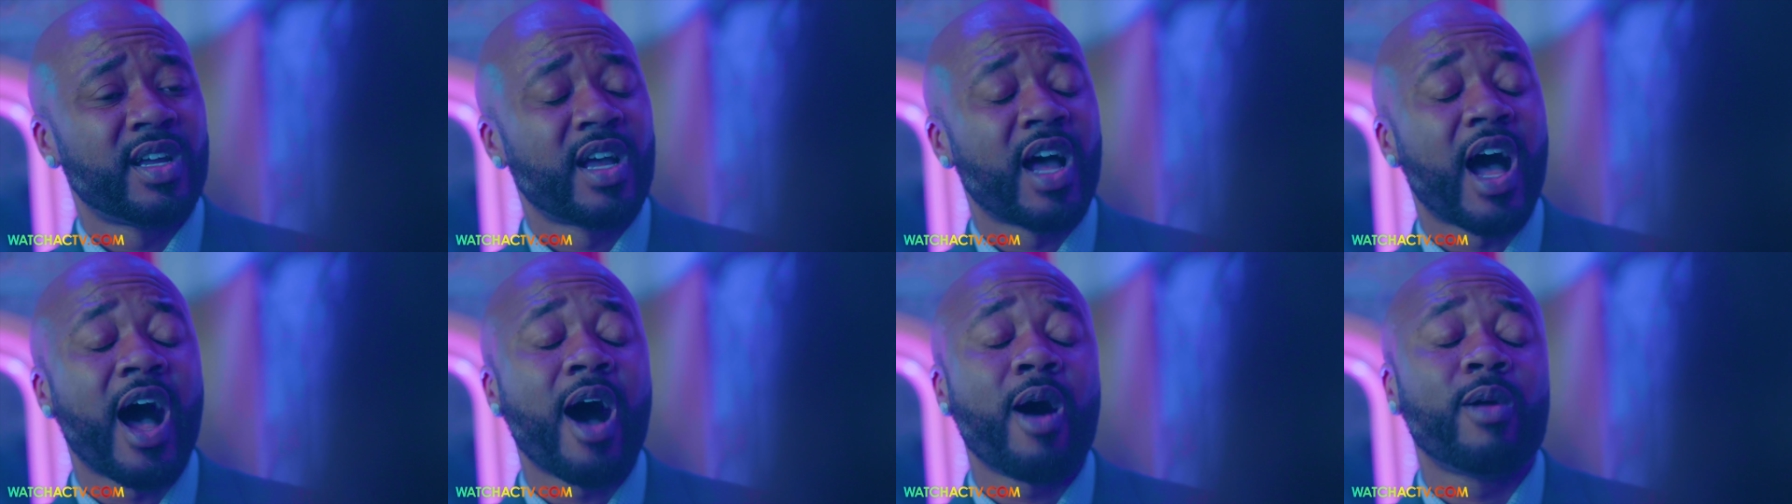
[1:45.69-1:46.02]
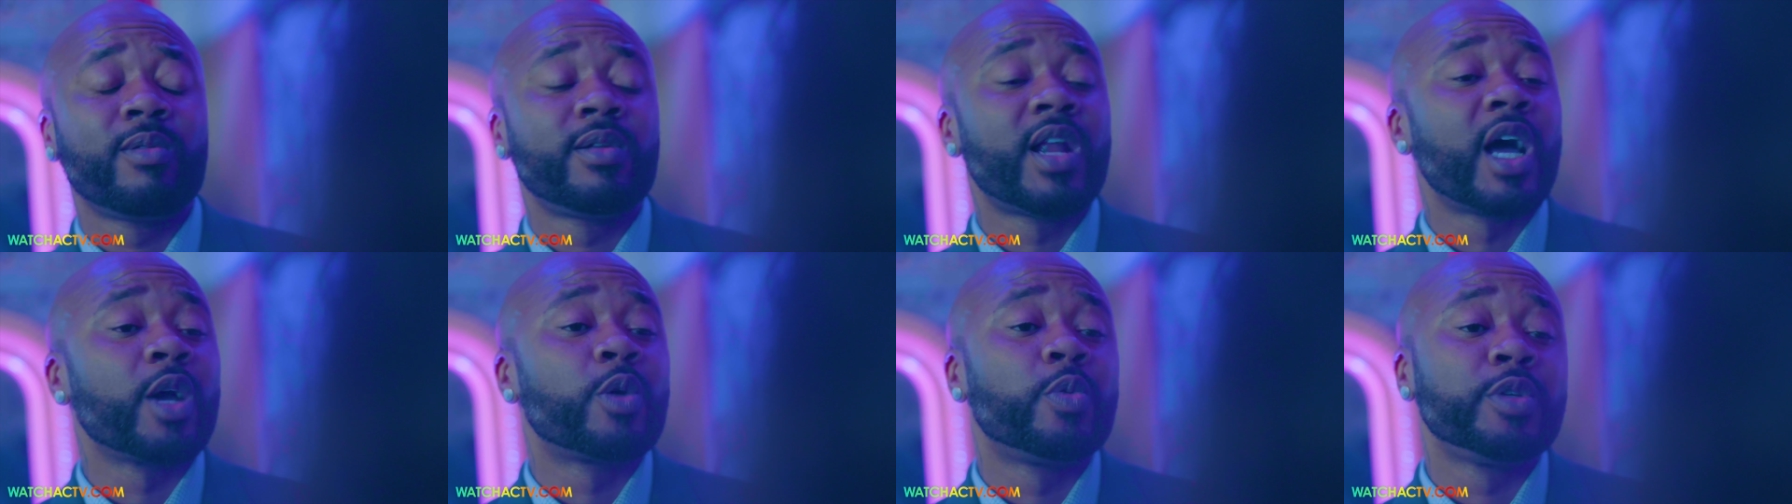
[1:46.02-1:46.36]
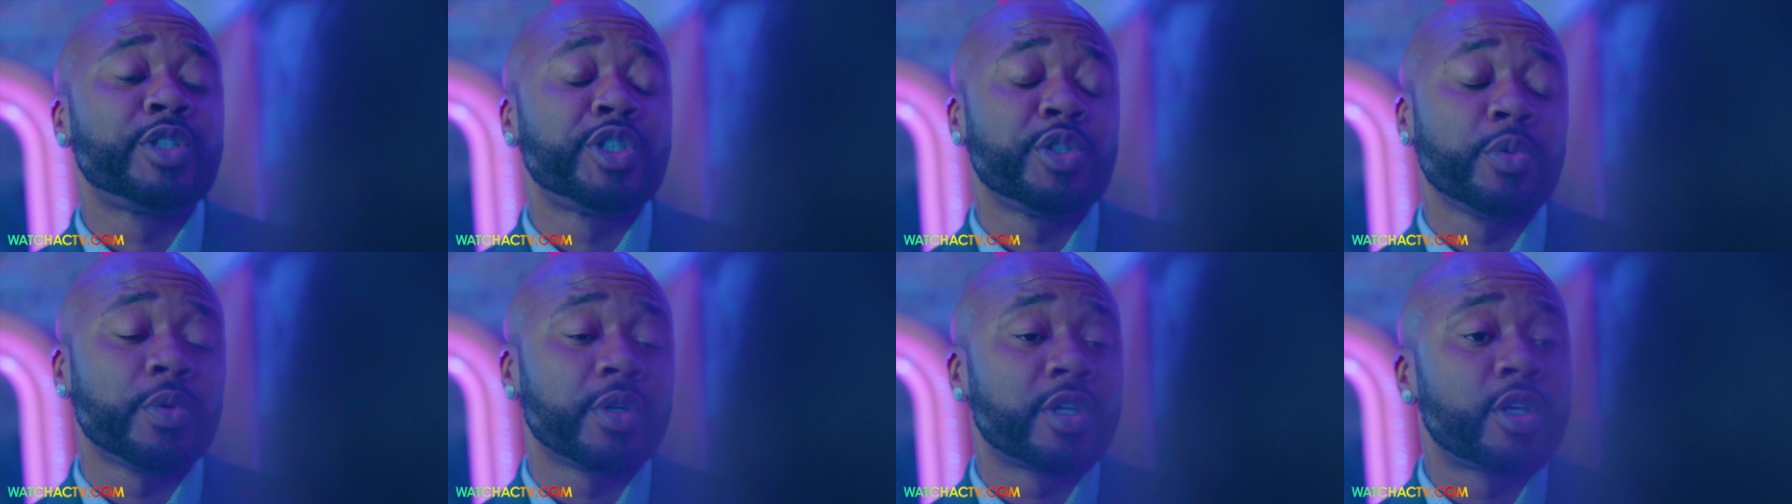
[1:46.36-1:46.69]
I don't like
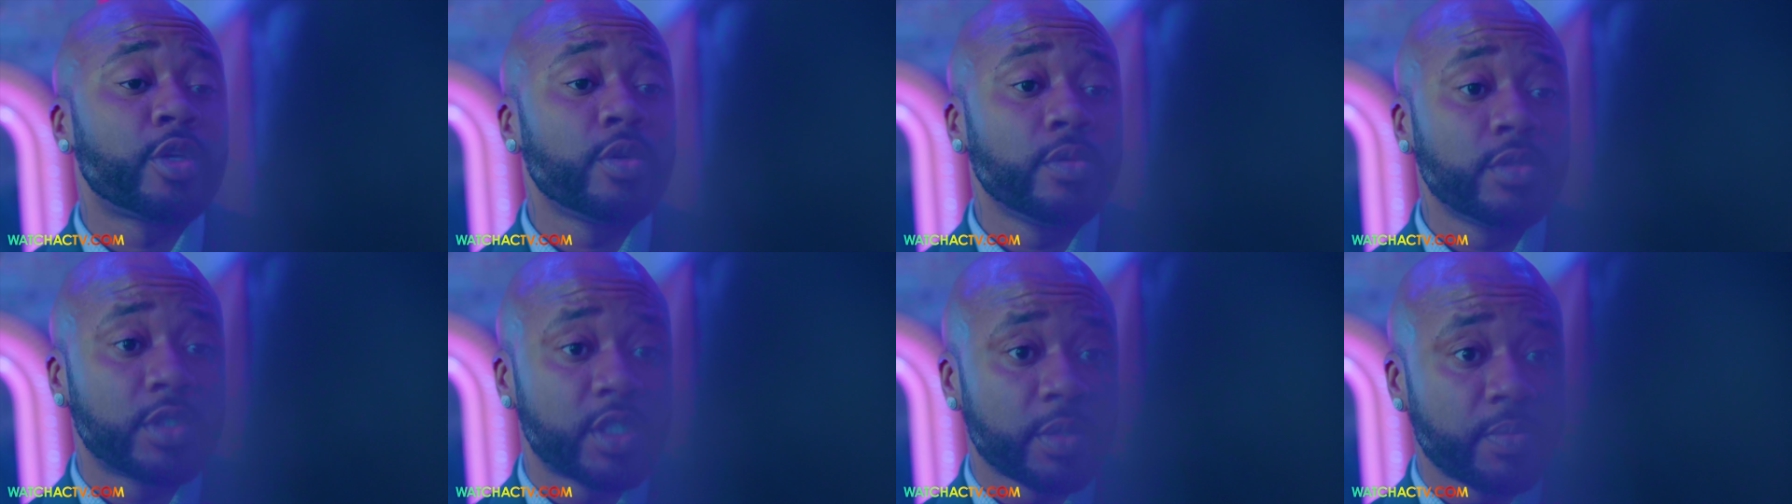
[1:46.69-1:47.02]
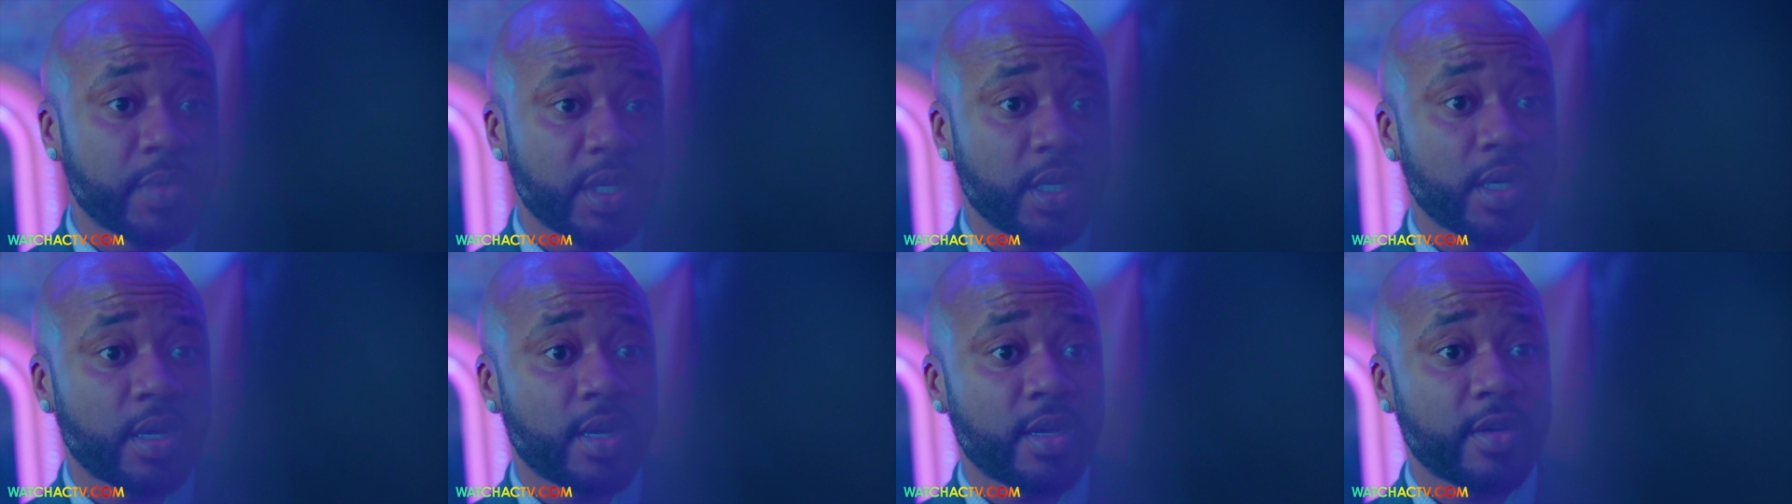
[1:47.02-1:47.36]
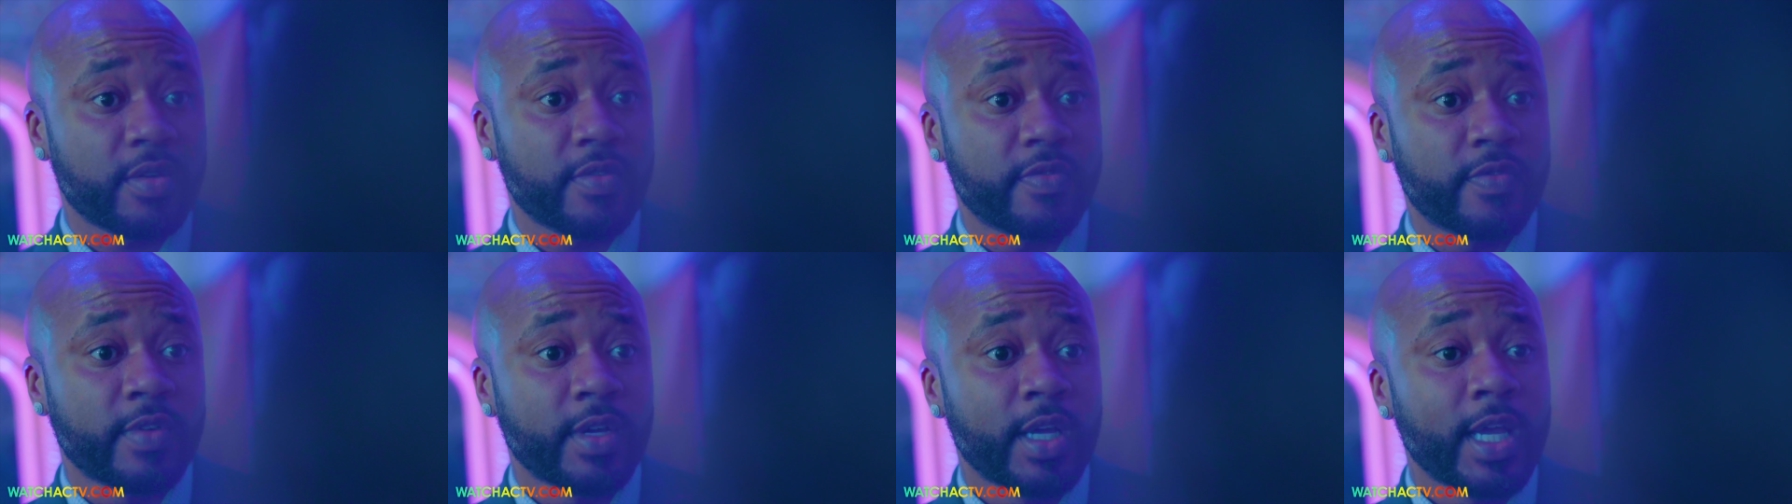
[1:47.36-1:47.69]
what you accusing me of,